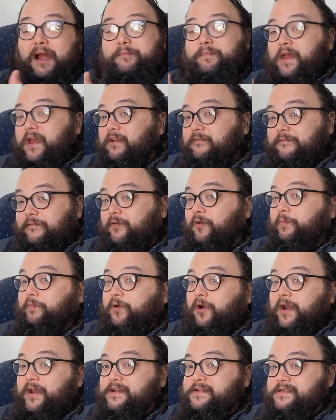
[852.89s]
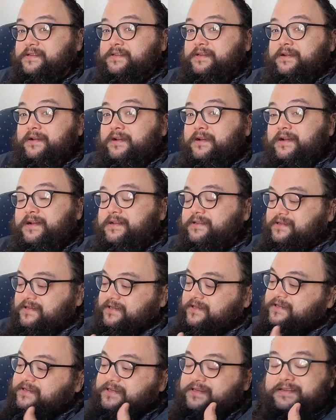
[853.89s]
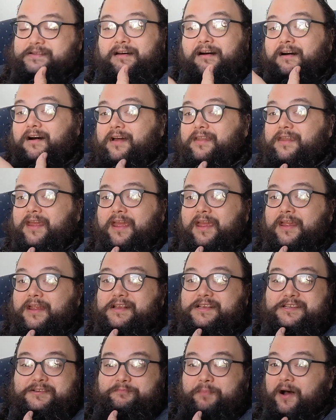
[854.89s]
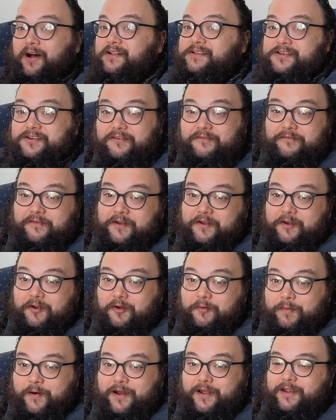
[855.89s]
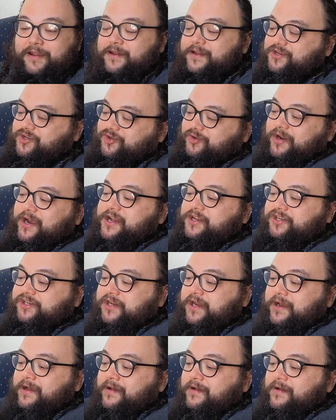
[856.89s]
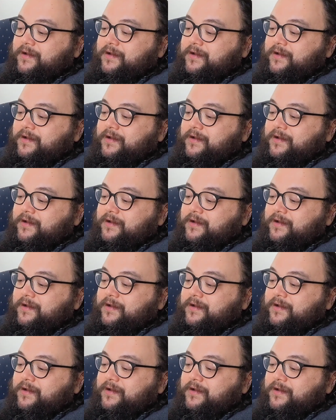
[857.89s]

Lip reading: I paid full price, so this is not a sponsored video by any stretch,